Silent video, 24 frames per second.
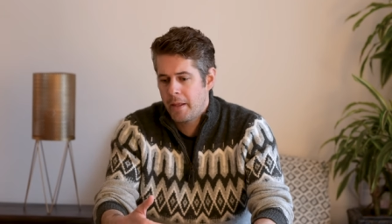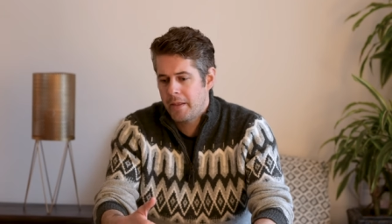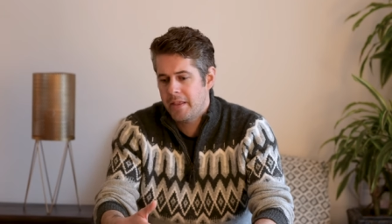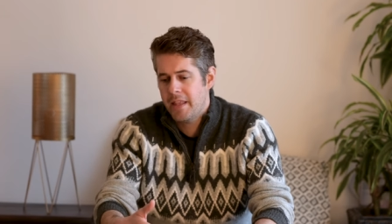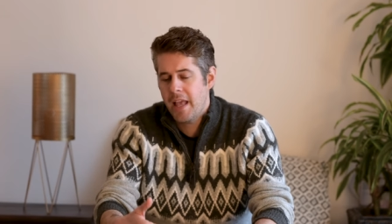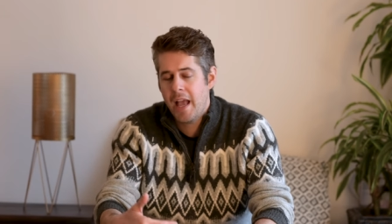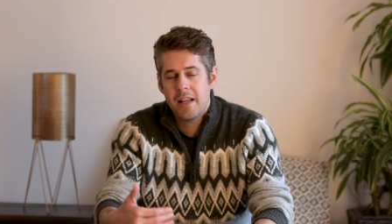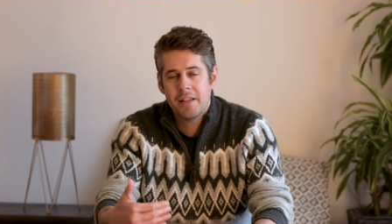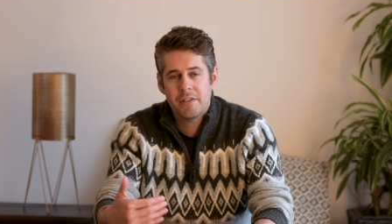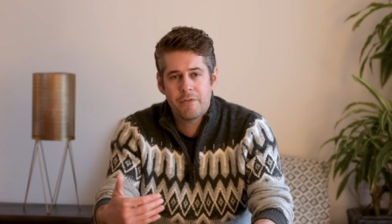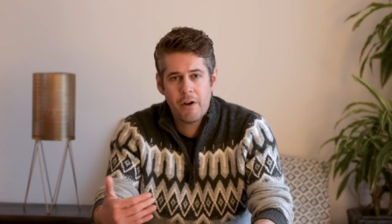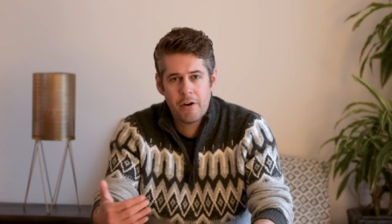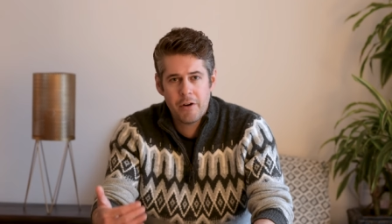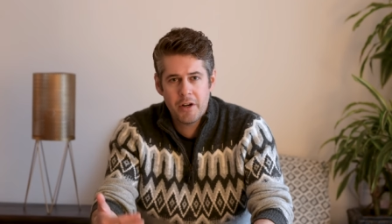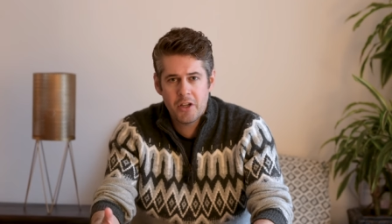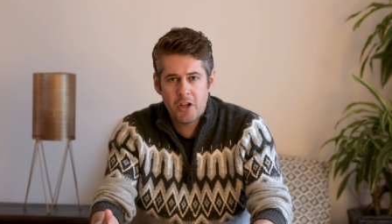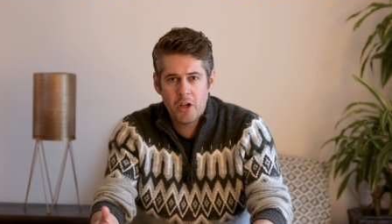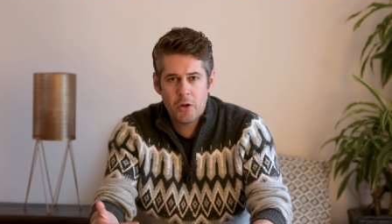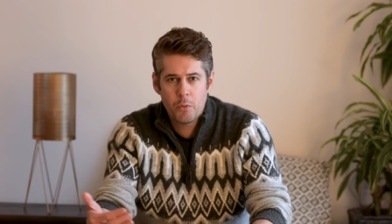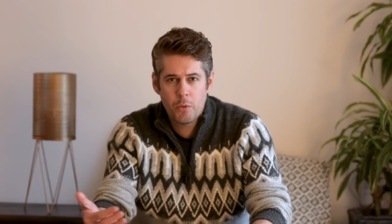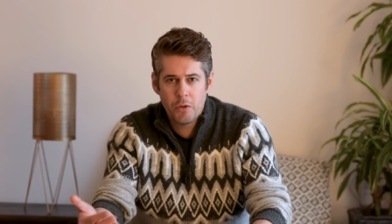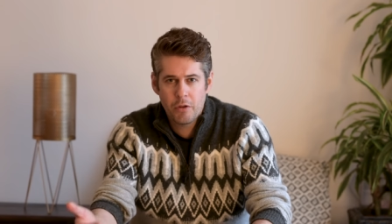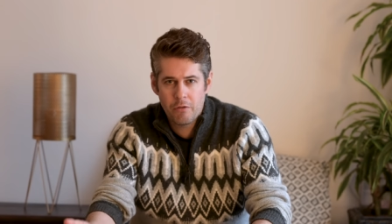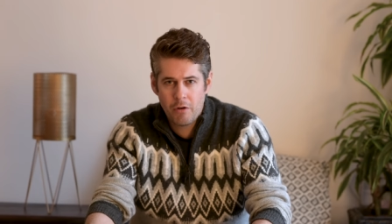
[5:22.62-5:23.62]
that's very
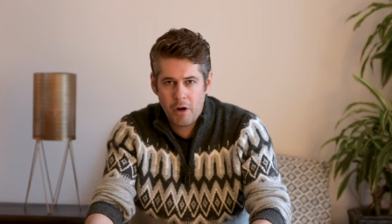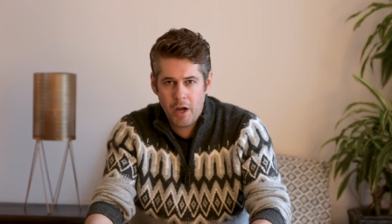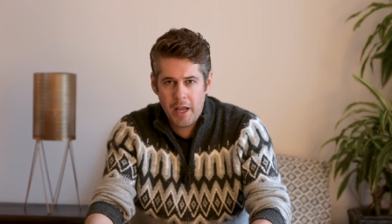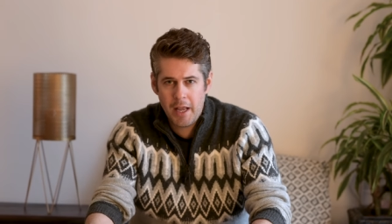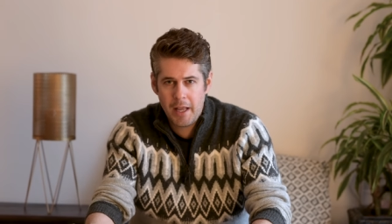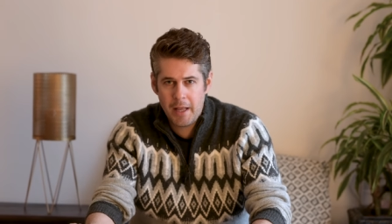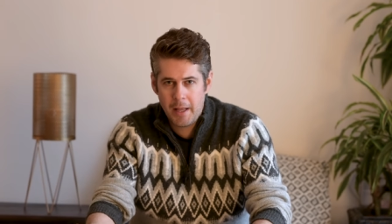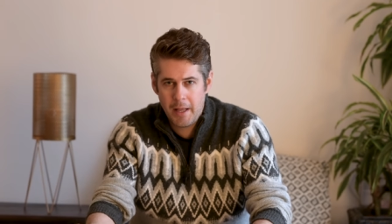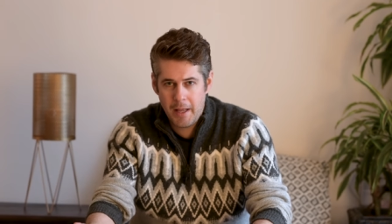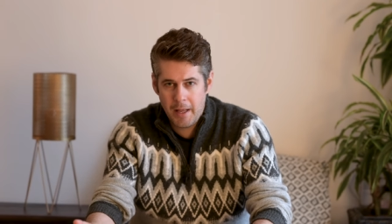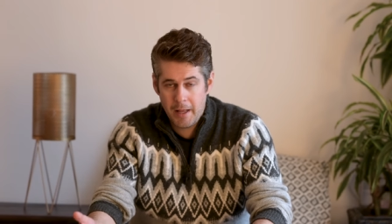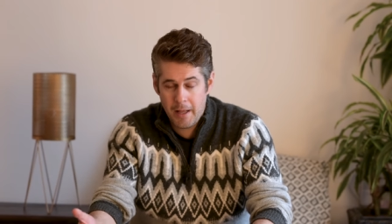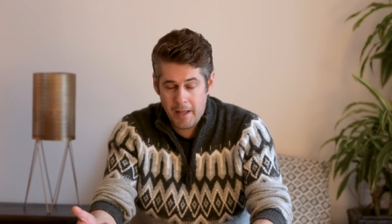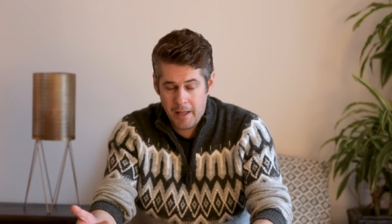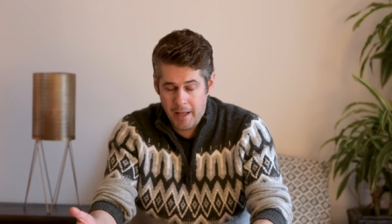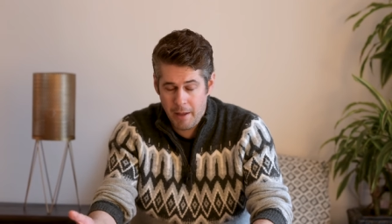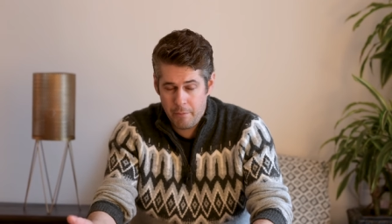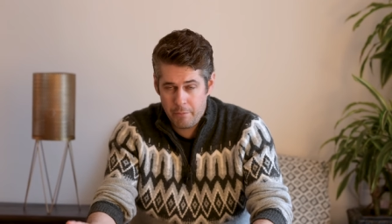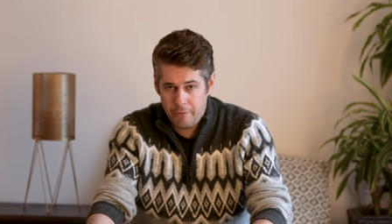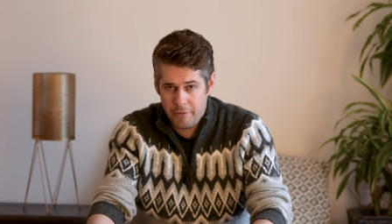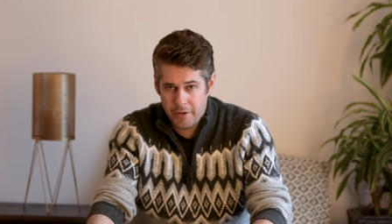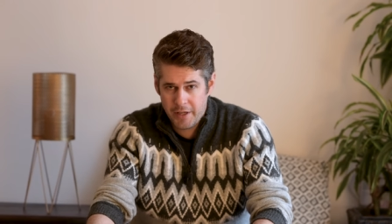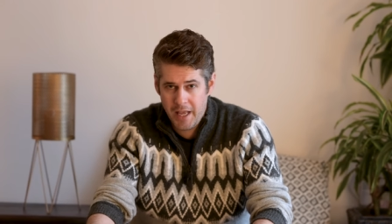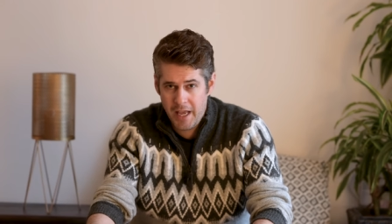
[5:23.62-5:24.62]
good with the right
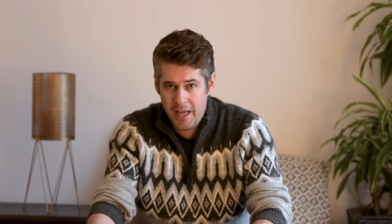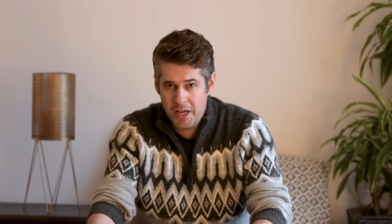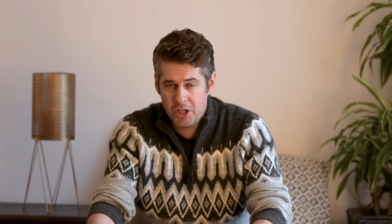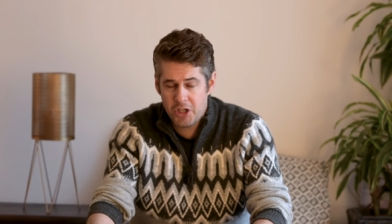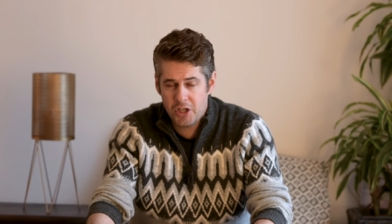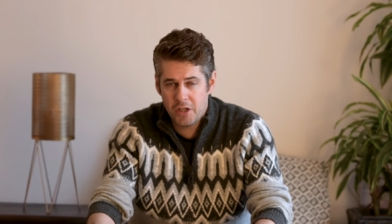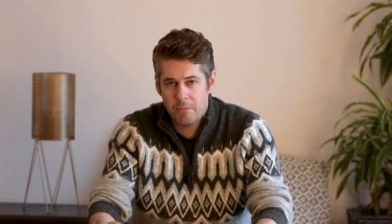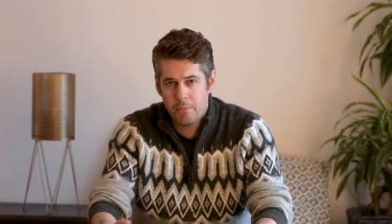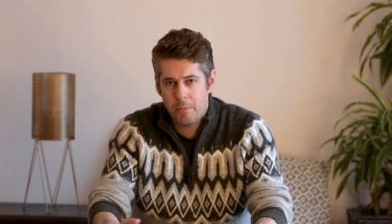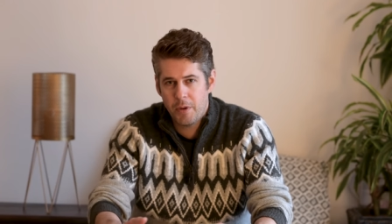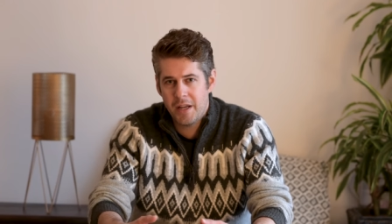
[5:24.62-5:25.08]
amplification,